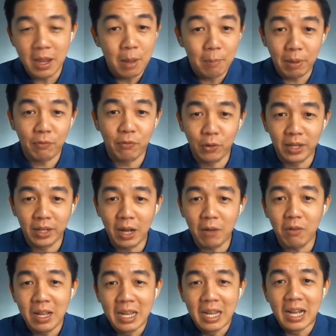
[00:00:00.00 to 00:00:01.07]
But for now,
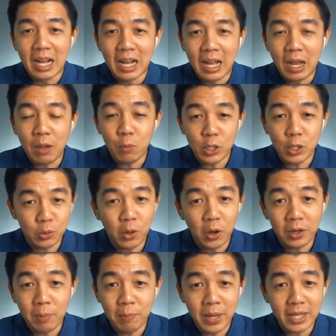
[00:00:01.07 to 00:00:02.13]
I wish you all
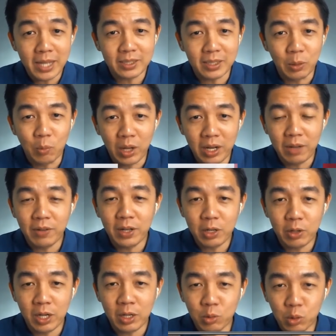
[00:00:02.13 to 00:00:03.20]
the best in whatever
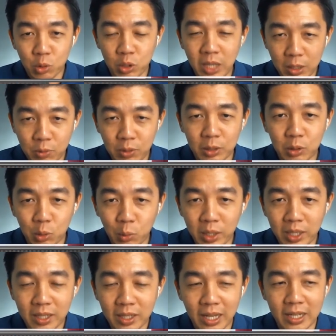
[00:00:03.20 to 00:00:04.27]
that you are
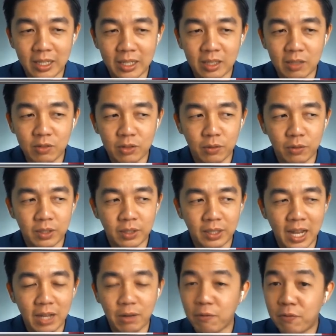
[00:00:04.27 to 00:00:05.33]
doing and in terms of the
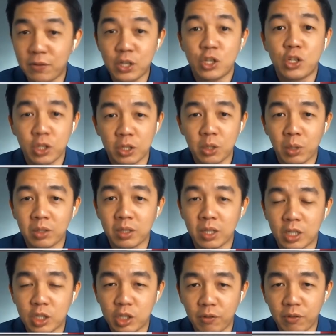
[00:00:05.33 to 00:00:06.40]
kind of vision you want to
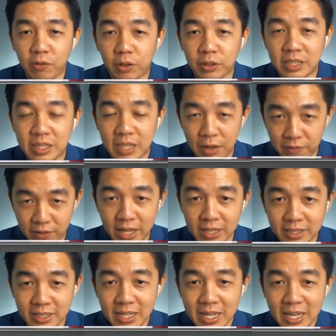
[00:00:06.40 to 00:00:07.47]
achieve for
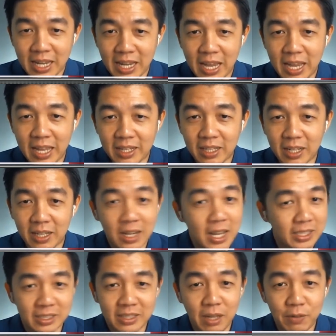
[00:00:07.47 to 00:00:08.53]
TFS. And uh,
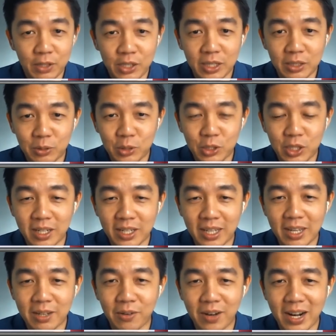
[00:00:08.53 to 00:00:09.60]
let's have a chance to chat
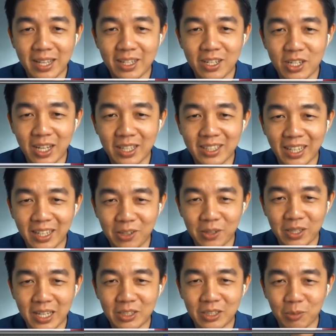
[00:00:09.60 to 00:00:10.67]
again. All right, Nishan, thank you
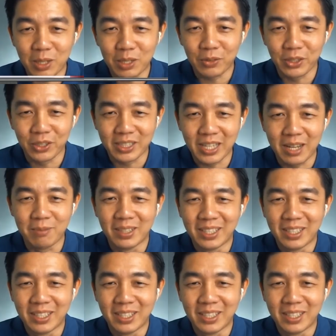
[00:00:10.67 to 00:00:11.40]
again so much for your time.